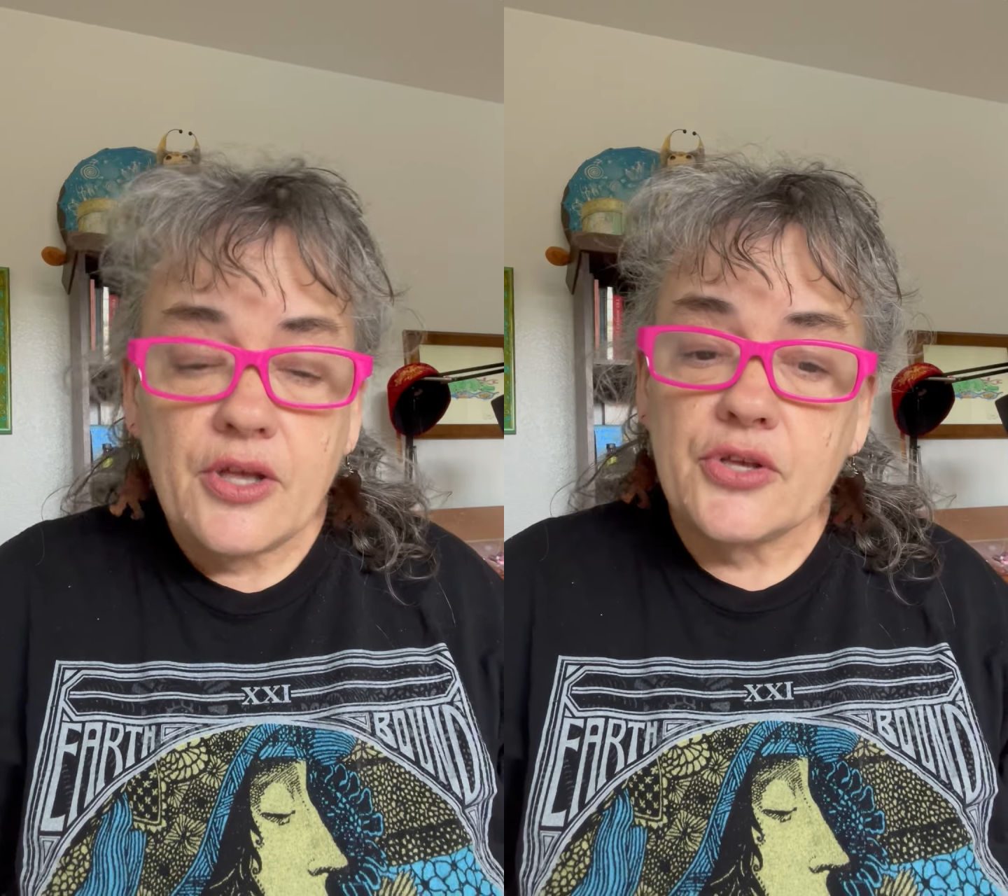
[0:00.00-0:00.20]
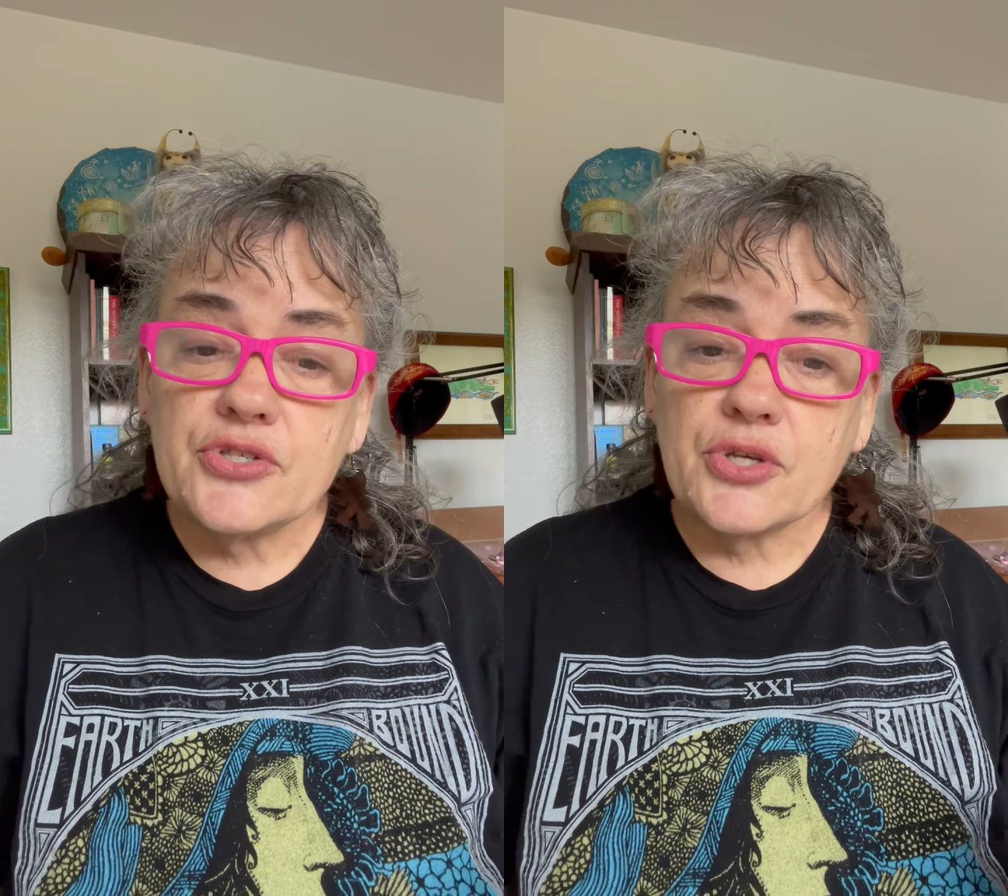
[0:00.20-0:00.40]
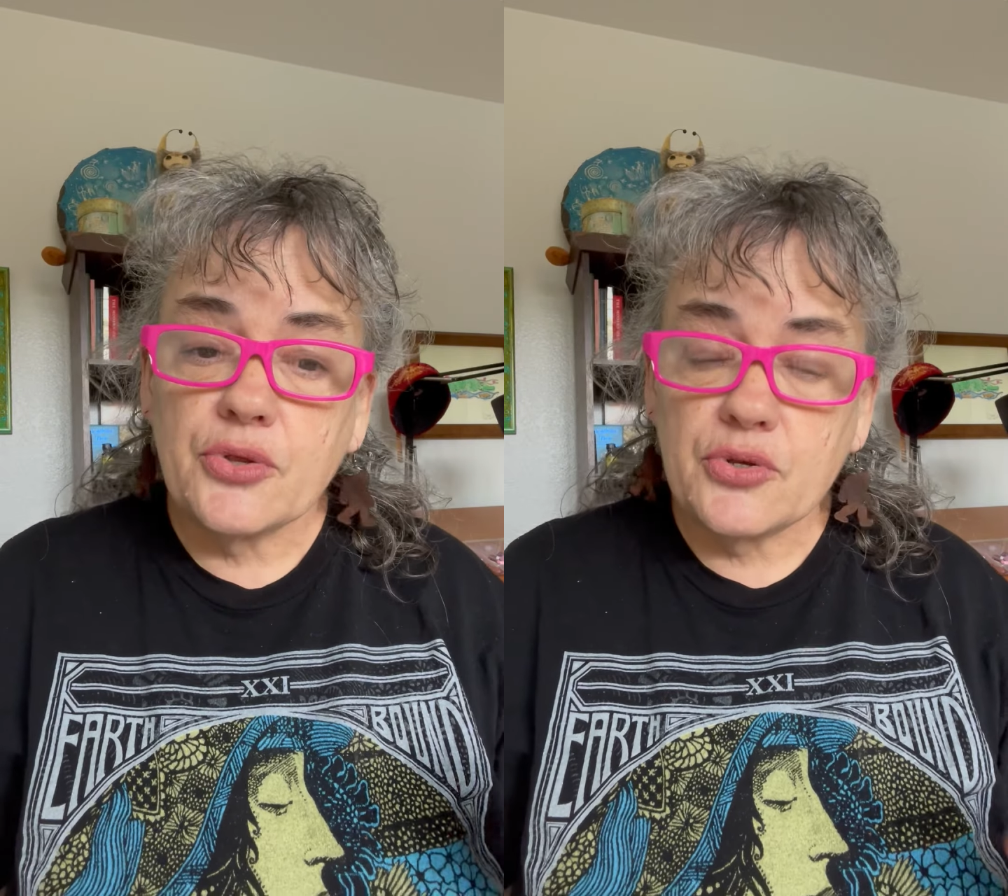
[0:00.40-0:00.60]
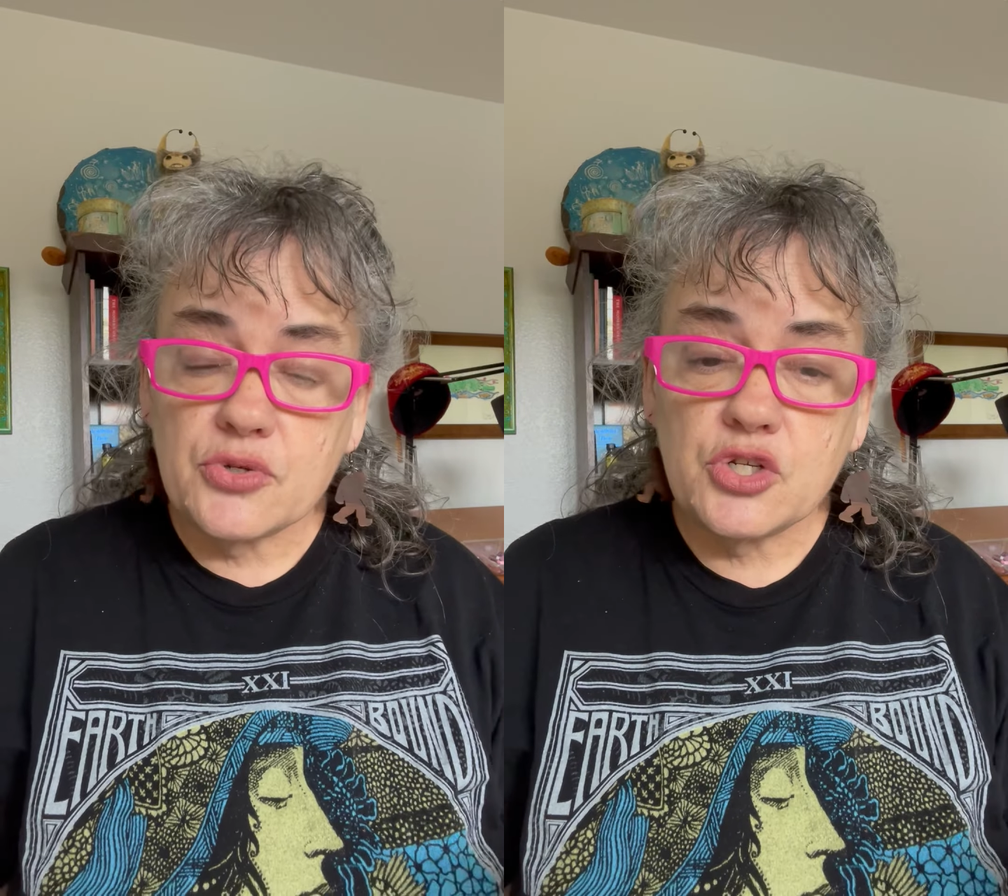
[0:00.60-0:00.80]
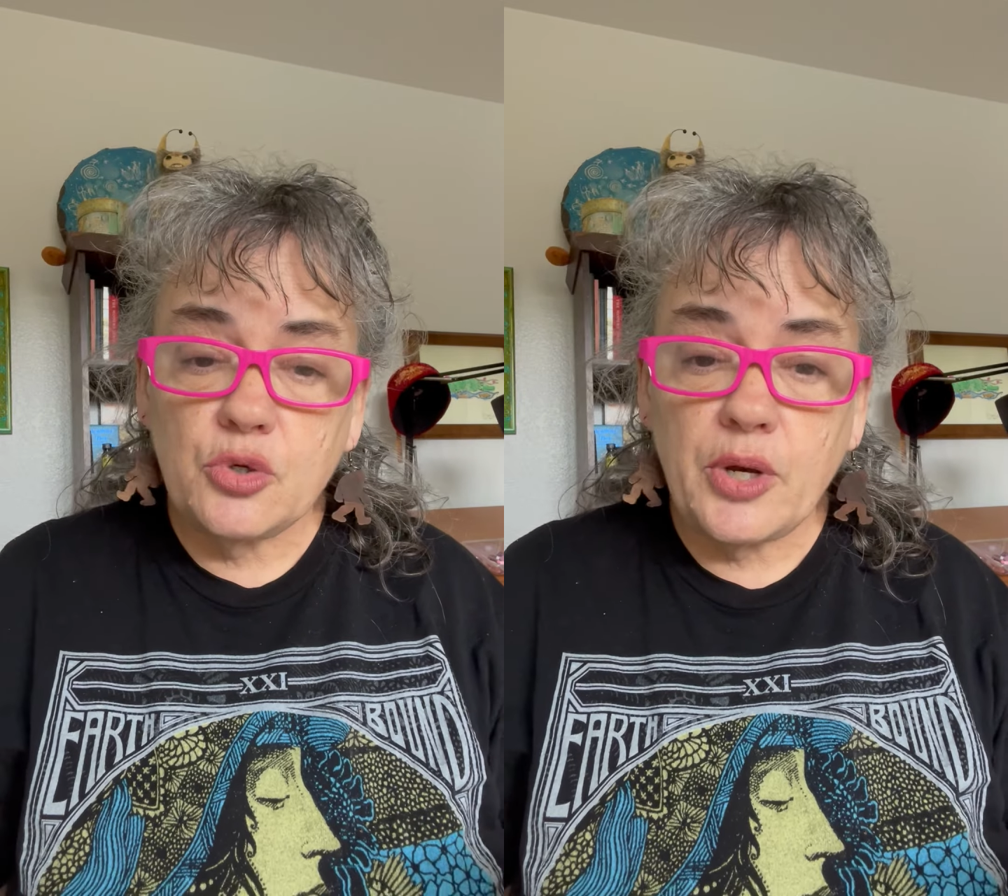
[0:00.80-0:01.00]
So those
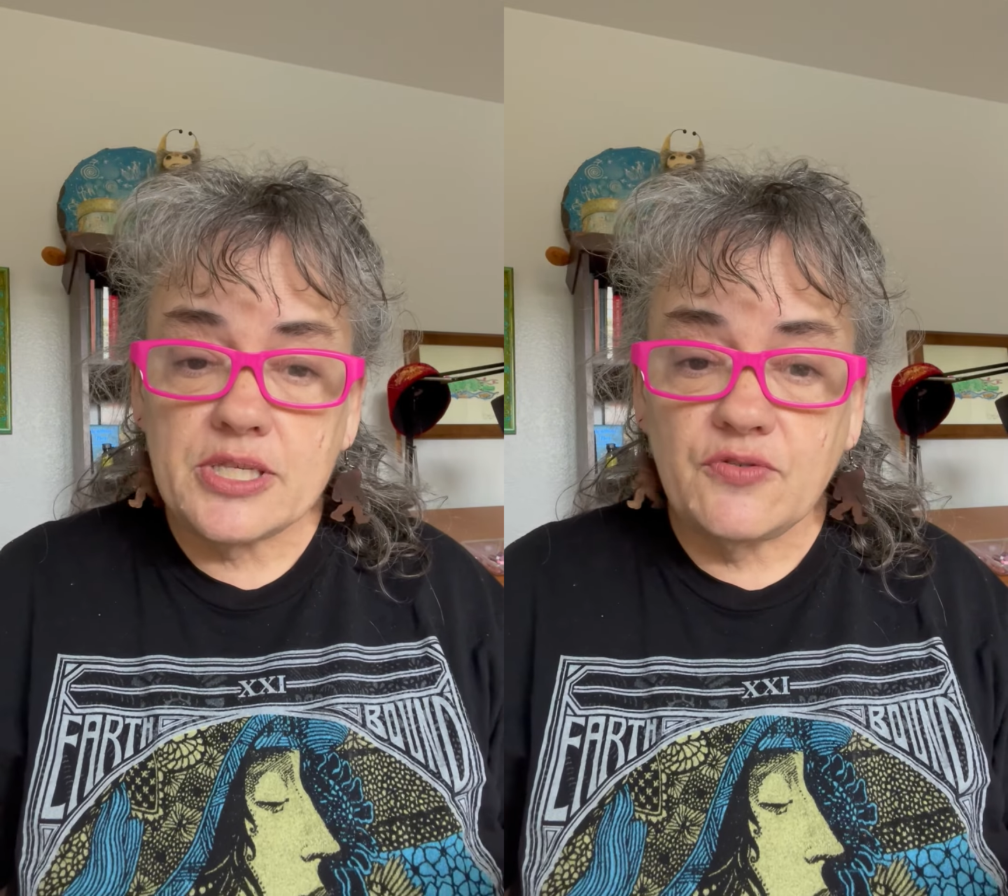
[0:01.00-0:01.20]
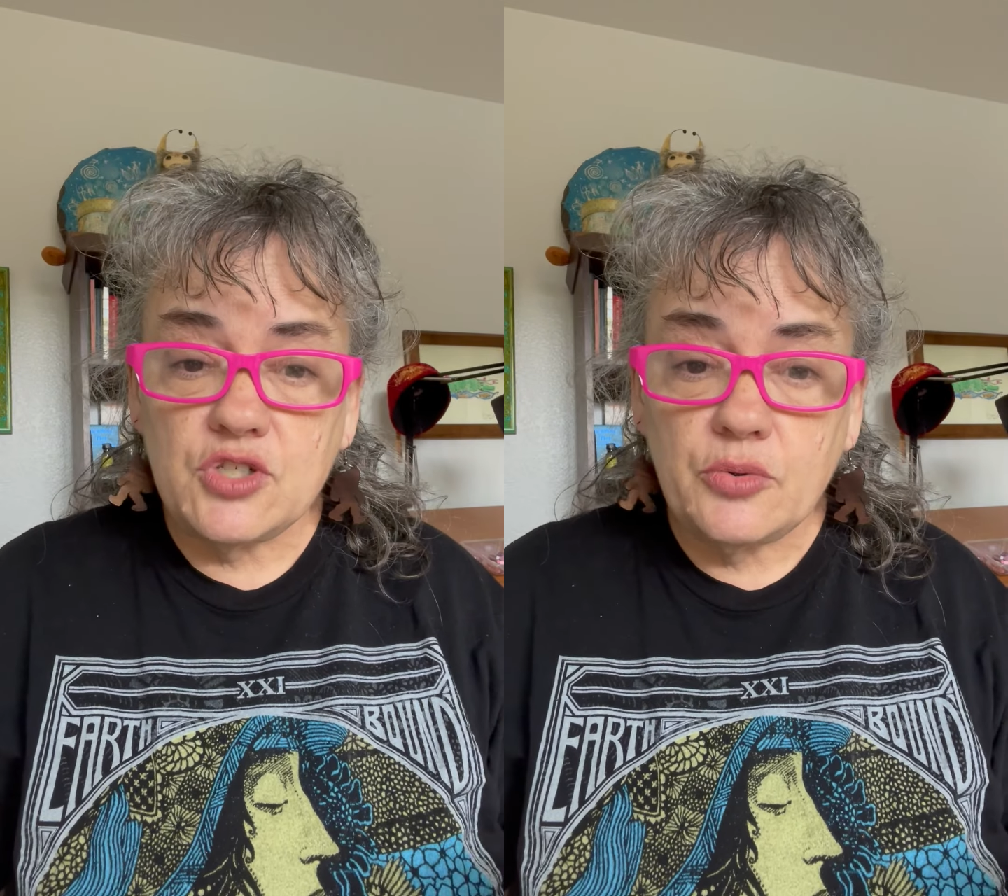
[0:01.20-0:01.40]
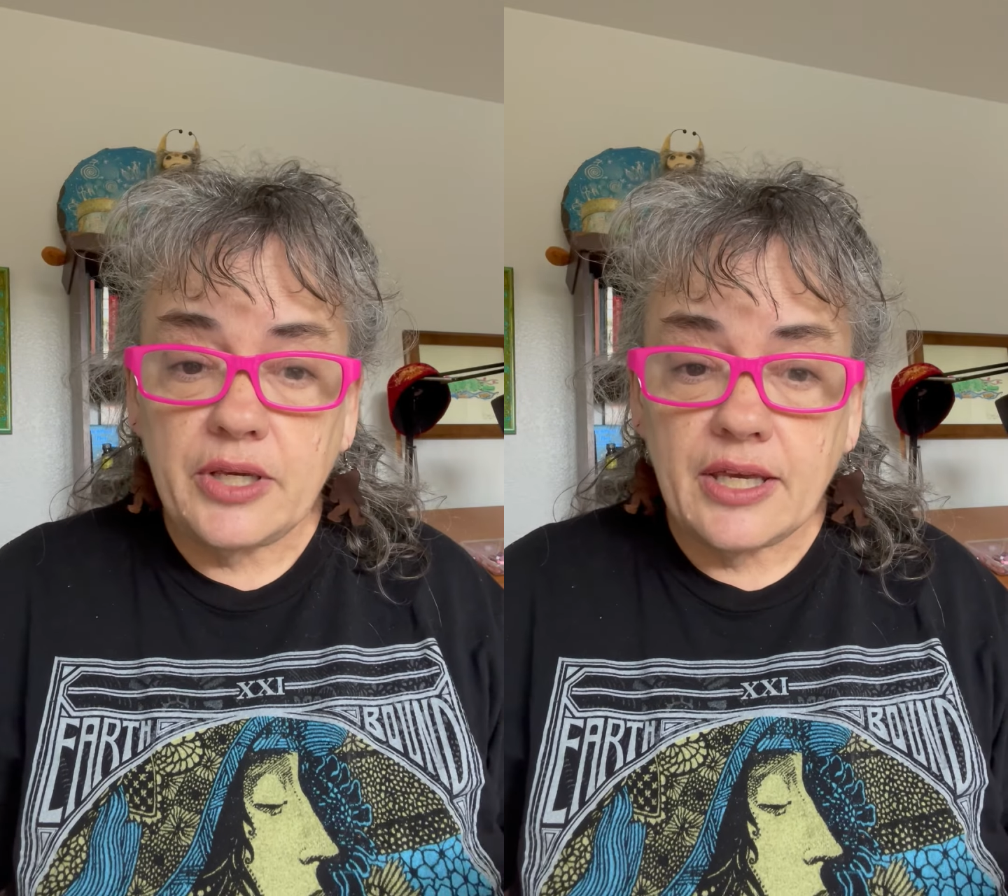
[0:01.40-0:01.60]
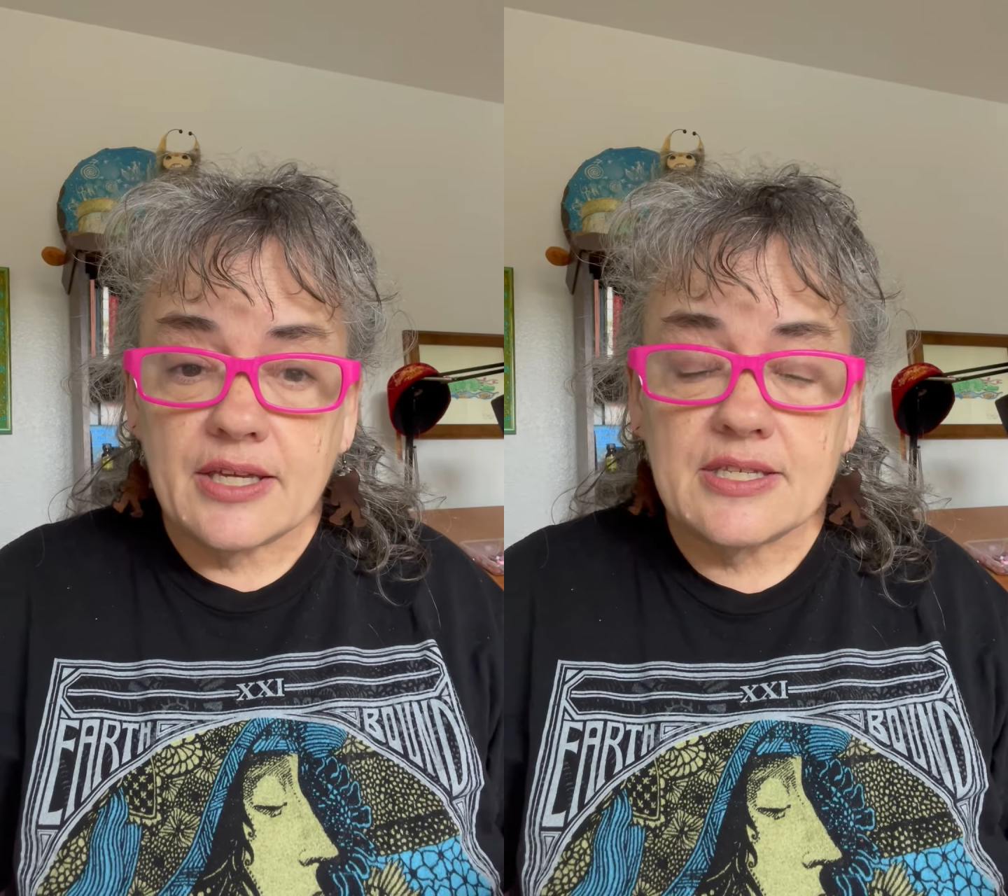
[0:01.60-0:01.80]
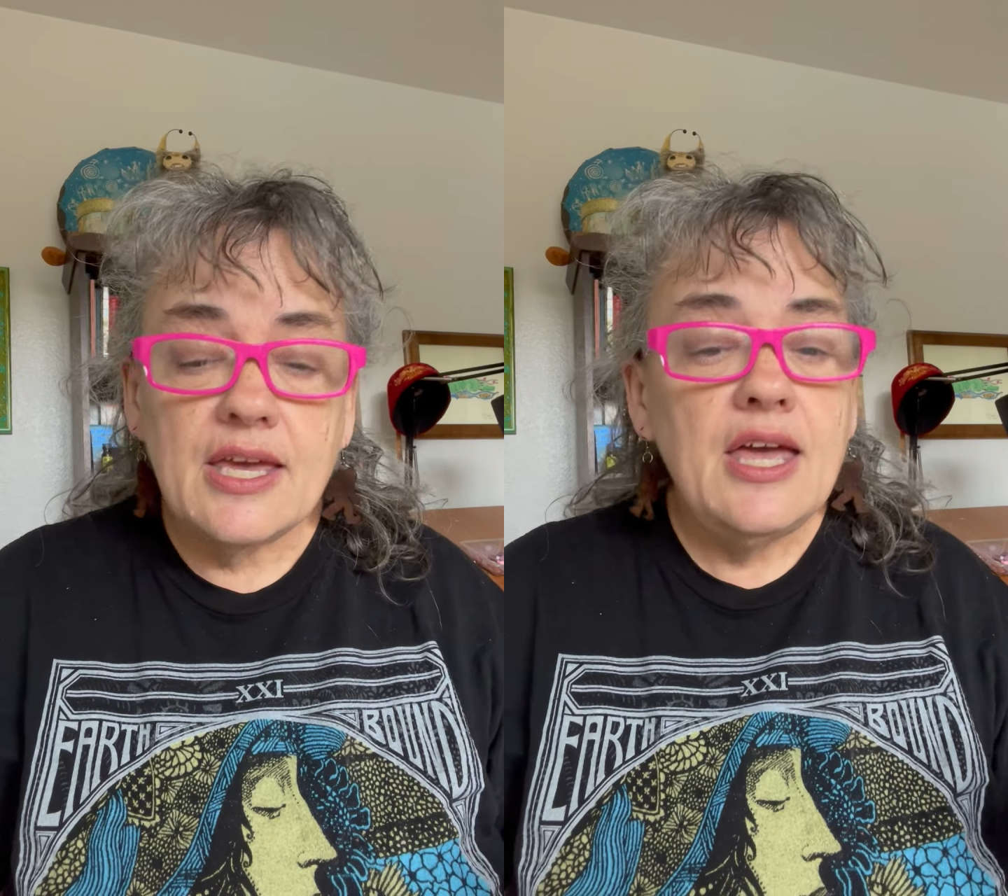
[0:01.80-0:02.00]
are two ways of doing
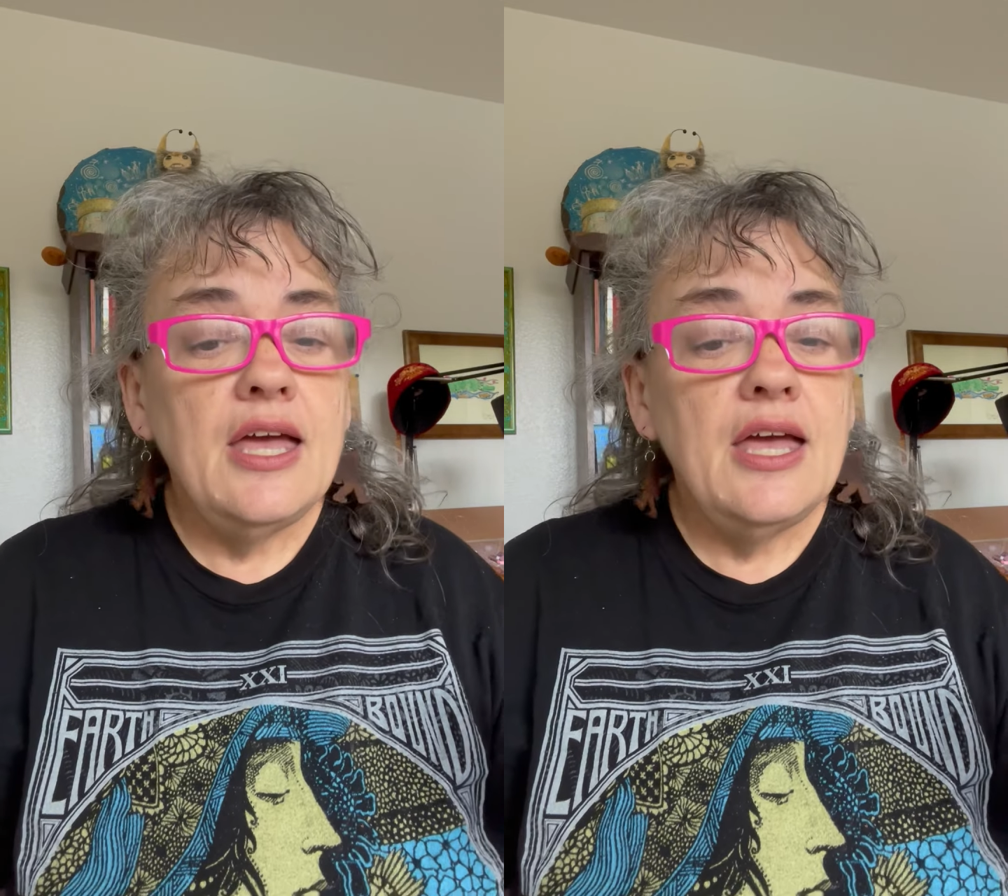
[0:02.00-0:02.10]
it.